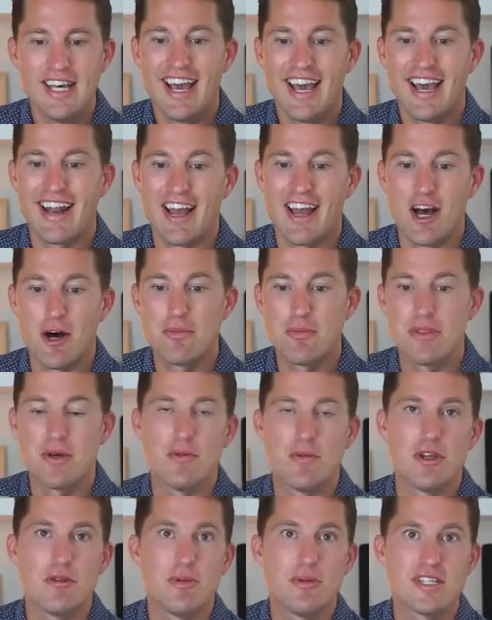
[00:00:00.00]
And I help them
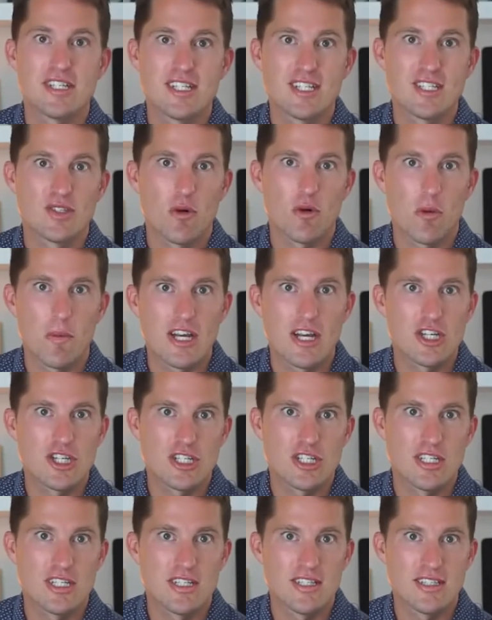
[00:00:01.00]
with business
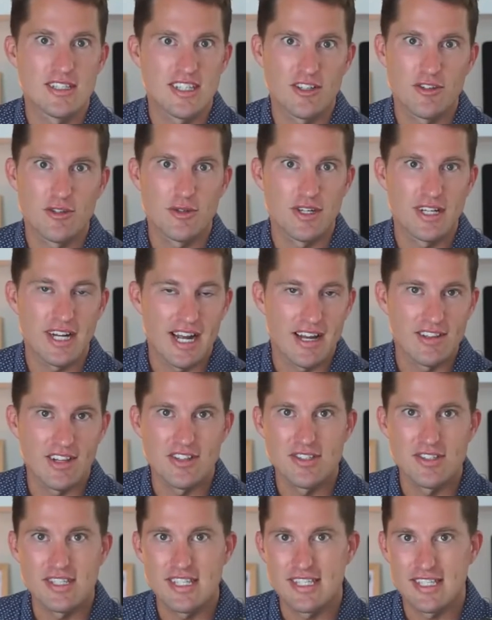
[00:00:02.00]
formations, including
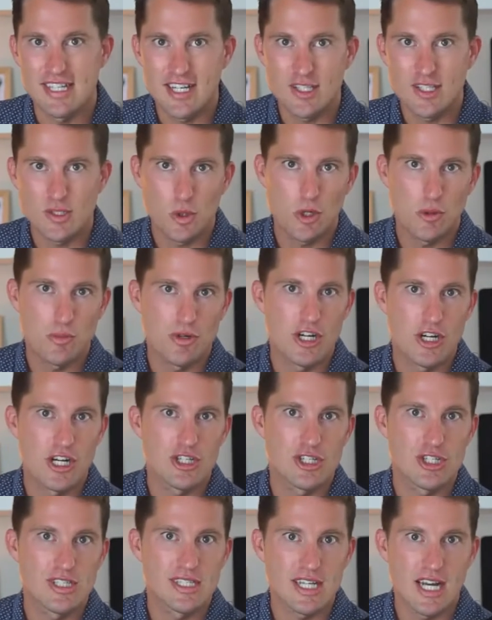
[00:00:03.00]
LLCs and S
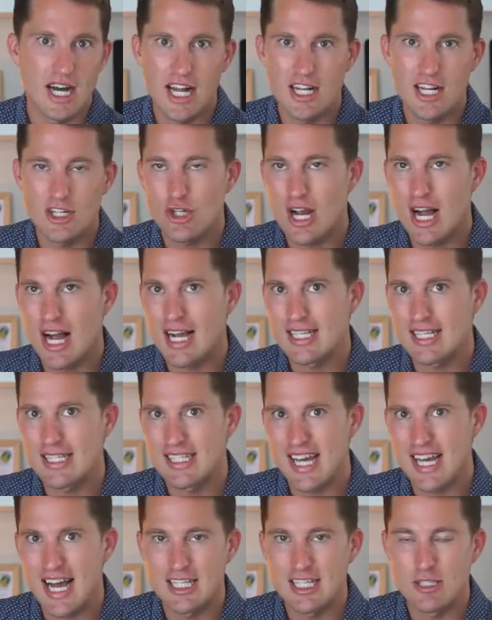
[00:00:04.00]
corporations, contracts,
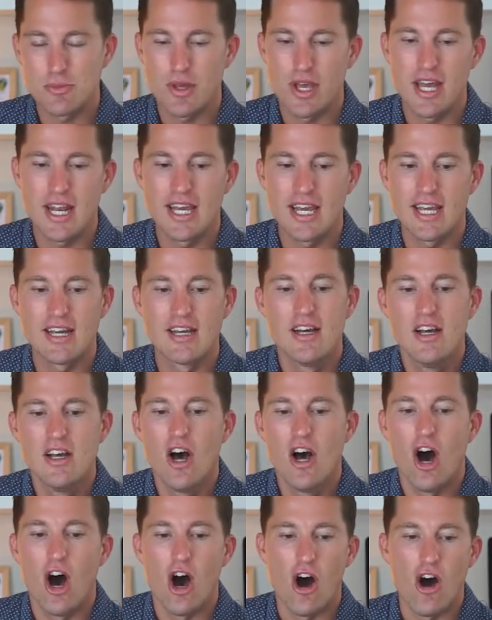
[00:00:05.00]
tax planning,
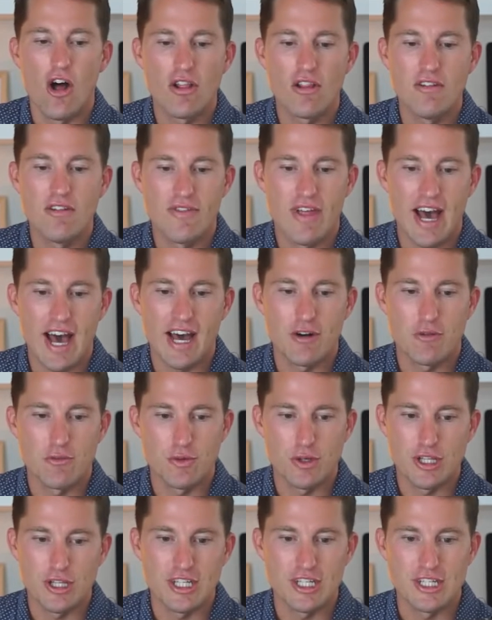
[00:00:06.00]
all of that
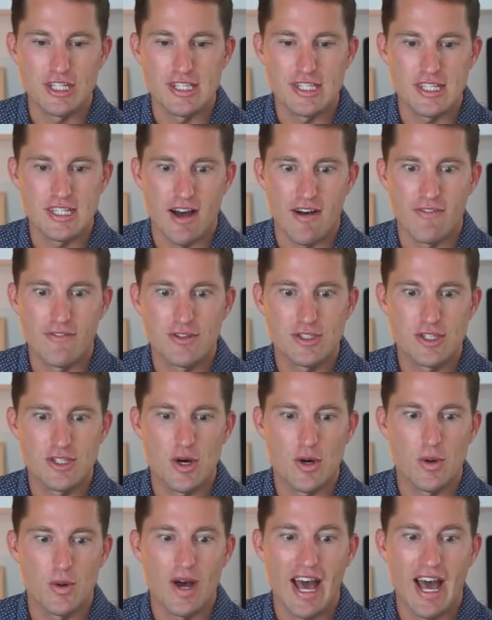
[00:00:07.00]
really good stuff.
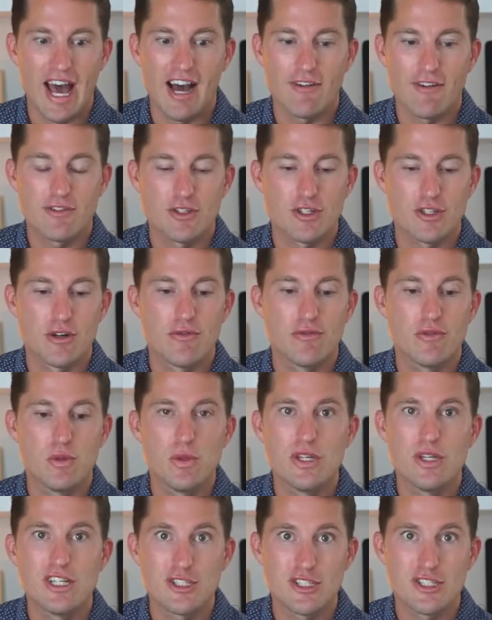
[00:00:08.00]
So after a few
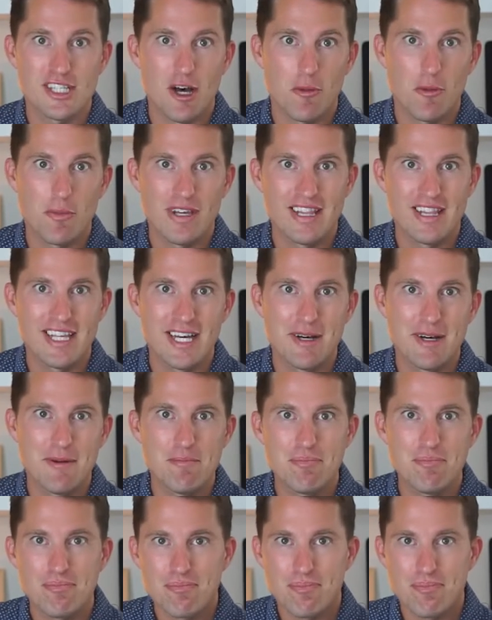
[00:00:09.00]
years helping them